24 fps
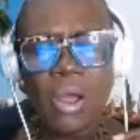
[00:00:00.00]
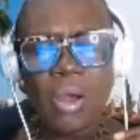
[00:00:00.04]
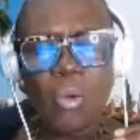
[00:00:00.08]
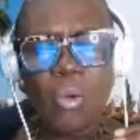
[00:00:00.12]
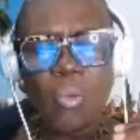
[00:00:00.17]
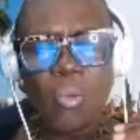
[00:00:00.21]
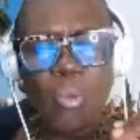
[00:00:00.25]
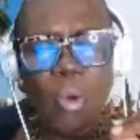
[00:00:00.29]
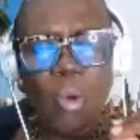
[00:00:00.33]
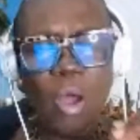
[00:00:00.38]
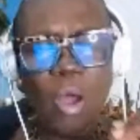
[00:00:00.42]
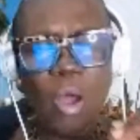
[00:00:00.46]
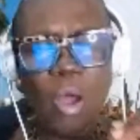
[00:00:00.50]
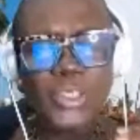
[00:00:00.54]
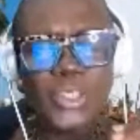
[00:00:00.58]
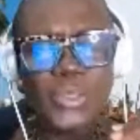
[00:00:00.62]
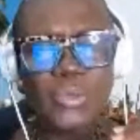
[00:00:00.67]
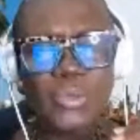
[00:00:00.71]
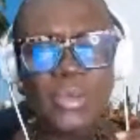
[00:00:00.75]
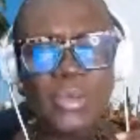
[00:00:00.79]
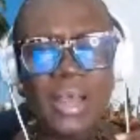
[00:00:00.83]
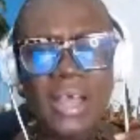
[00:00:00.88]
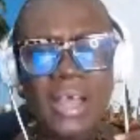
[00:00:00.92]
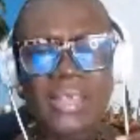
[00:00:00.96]
what
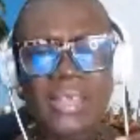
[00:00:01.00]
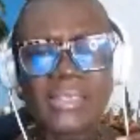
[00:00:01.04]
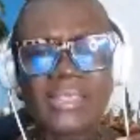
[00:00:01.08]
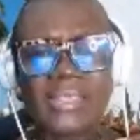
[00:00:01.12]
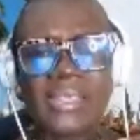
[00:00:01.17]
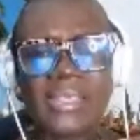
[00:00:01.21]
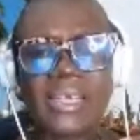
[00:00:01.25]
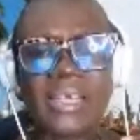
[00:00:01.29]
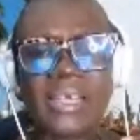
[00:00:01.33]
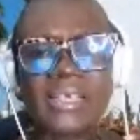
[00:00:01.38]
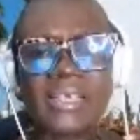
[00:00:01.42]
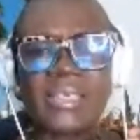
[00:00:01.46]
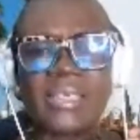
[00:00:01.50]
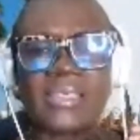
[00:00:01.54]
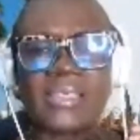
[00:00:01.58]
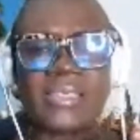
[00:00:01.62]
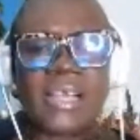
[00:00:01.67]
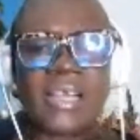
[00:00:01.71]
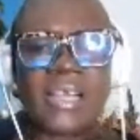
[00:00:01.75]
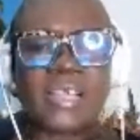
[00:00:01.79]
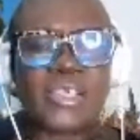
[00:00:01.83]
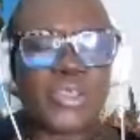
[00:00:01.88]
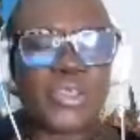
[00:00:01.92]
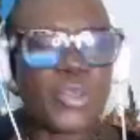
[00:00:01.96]
you guys did is
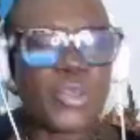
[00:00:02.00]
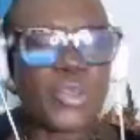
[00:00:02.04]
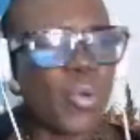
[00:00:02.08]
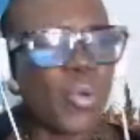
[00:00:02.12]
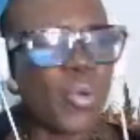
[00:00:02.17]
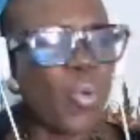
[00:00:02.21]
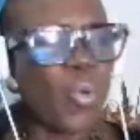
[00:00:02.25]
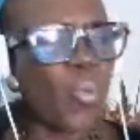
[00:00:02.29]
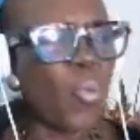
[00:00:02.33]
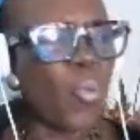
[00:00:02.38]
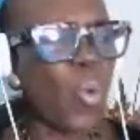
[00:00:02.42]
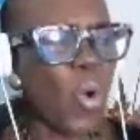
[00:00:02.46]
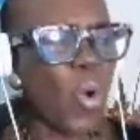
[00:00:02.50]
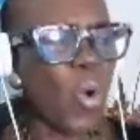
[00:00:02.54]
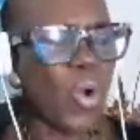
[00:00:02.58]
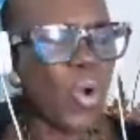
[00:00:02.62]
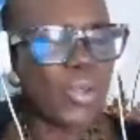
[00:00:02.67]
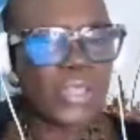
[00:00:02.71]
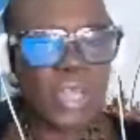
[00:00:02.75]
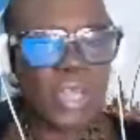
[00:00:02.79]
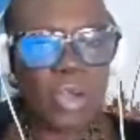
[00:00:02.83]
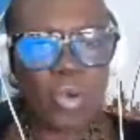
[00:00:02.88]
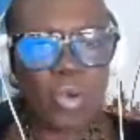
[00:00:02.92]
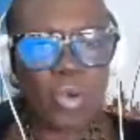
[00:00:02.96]
that you
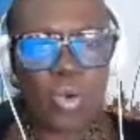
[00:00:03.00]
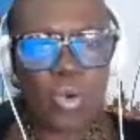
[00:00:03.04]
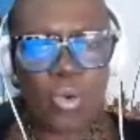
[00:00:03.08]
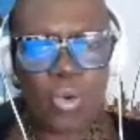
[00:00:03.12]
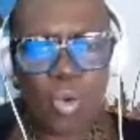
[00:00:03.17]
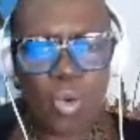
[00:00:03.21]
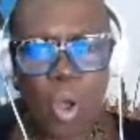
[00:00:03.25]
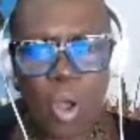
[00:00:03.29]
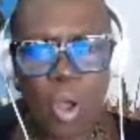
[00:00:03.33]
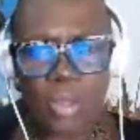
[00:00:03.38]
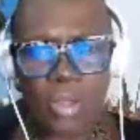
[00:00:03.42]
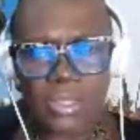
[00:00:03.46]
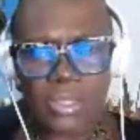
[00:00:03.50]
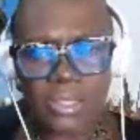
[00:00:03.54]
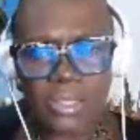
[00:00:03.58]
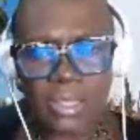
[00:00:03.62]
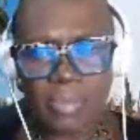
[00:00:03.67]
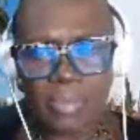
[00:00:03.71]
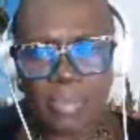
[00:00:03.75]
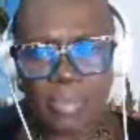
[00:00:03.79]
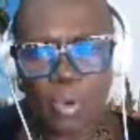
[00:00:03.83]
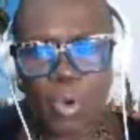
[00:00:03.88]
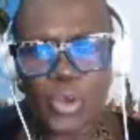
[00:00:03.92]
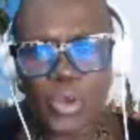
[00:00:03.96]
worked across
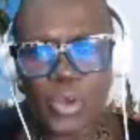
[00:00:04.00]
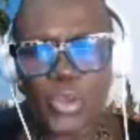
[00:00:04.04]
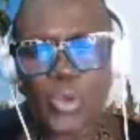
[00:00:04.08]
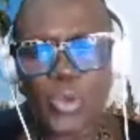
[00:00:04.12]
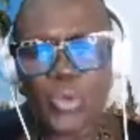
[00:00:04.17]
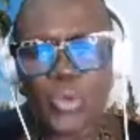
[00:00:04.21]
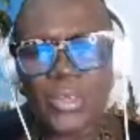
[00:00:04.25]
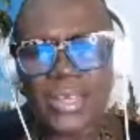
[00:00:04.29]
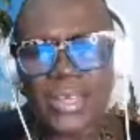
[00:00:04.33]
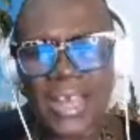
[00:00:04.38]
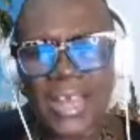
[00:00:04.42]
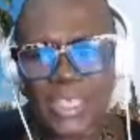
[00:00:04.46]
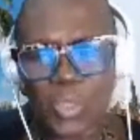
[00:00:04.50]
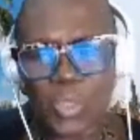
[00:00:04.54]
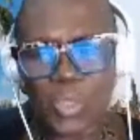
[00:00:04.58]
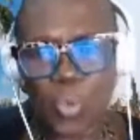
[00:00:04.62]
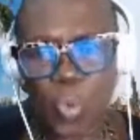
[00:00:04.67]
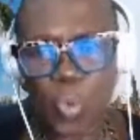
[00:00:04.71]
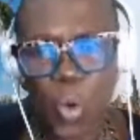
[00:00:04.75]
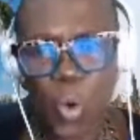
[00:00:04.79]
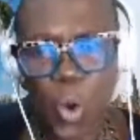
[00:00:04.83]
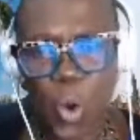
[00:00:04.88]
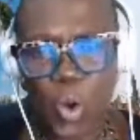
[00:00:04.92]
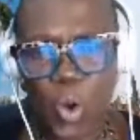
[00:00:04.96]
the board. You
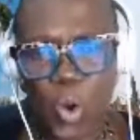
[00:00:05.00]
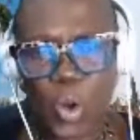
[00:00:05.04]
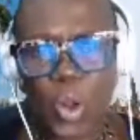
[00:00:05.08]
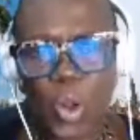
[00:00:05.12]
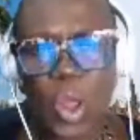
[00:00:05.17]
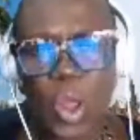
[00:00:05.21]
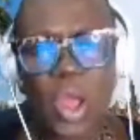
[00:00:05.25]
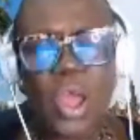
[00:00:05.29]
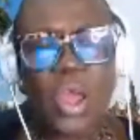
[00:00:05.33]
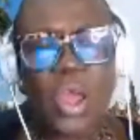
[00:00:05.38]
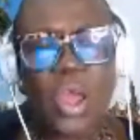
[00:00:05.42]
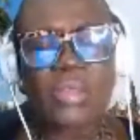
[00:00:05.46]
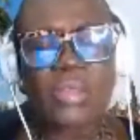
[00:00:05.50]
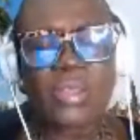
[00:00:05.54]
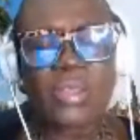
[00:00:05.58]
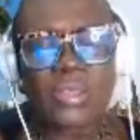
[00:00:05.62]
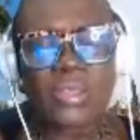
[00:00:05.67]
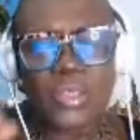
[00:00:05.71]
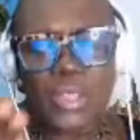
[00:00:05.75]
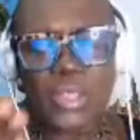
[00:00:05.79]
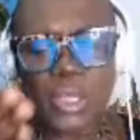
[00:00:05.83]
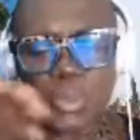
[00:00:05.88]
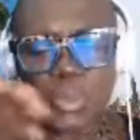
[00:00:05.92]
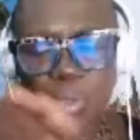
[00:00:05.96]
networked.
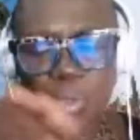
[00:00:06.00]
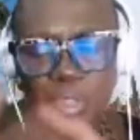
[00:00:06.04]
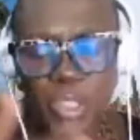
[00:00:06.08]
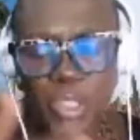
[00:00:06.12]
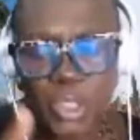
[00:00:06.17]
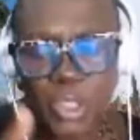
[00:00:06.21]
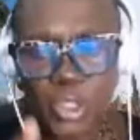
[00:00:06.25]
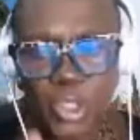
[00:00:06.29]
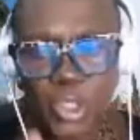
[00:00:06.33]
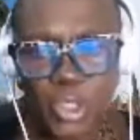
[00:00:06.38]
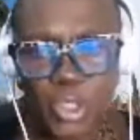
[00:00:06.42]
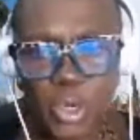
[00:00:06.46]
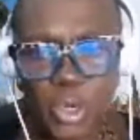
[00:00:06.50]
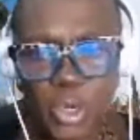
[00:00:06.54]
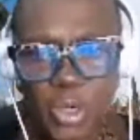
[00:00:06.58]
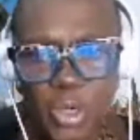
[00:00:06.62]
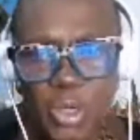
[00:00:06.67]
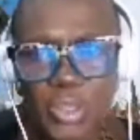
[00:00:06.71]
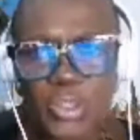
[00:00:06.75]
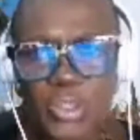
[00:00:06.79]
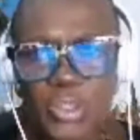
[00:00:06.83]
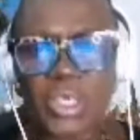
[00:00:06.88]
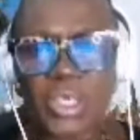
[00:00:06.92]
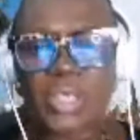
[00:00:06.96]
The, so it was the
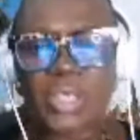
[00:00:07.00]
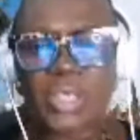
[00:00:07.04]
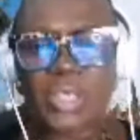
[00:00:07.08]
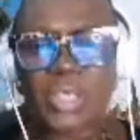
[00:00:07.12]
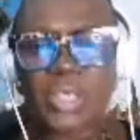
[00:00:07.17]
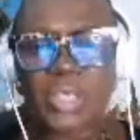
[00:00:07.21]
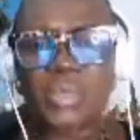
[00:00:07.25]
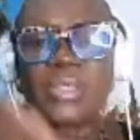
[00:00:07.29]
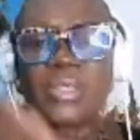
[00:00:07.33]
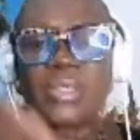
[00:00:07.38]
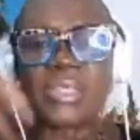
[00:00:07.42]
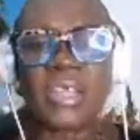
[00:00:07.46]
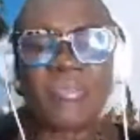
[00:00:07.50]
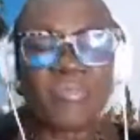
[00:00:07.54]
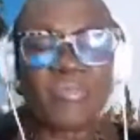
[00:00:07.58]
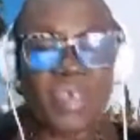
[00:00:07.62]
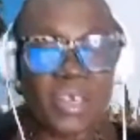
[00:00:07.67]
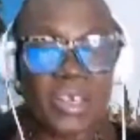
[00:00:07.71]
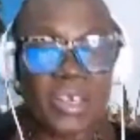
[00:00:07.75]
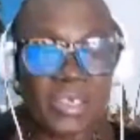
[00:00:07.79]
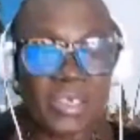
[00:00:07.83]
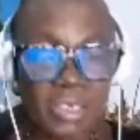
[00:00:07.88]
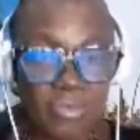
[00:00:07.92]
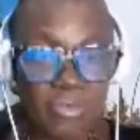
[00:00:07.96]
church. It was
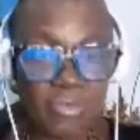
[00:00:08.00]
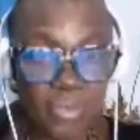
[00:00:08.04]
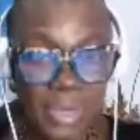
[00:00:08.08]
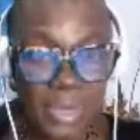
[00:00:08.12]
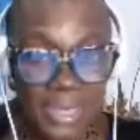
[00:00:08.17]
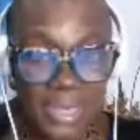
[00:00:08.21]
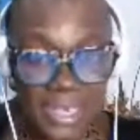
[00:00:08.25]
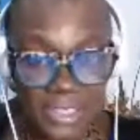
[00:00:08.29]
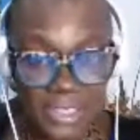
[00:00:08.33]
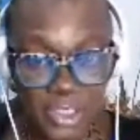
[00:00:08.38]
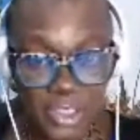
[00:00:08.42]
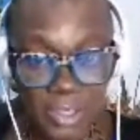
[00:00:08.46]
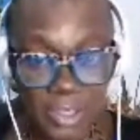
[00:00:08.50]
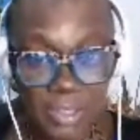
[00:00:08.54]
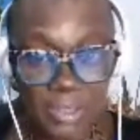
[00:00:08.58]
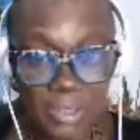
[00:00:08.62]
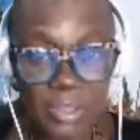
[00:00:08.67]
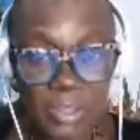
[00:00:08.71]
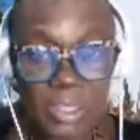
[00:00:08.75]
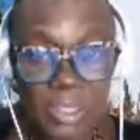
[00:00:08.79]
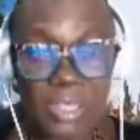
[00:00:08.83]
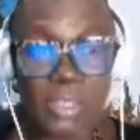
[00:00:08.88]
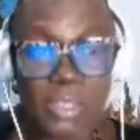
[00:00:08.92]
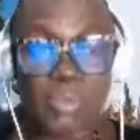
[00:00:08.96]
different
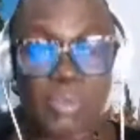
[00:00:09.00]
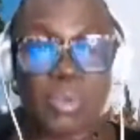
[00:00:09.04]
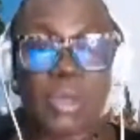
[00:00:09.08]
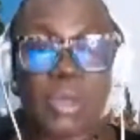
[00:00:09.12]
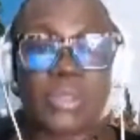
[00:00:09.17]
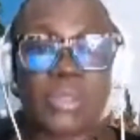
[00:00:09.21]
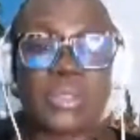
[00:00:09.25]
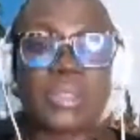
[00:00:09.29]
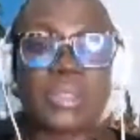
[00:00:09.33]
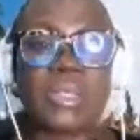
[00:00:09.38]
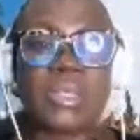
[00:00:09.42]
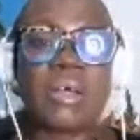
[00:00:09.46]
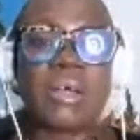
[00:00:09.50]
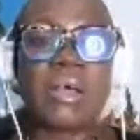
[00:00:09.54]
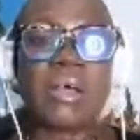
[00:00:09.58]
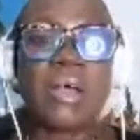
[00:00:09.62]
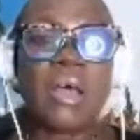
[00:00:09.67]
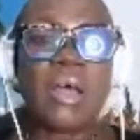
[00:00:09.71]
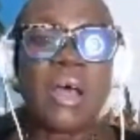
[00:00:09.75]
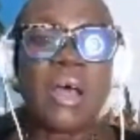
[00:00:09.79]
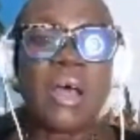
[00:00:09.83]
religions. It was the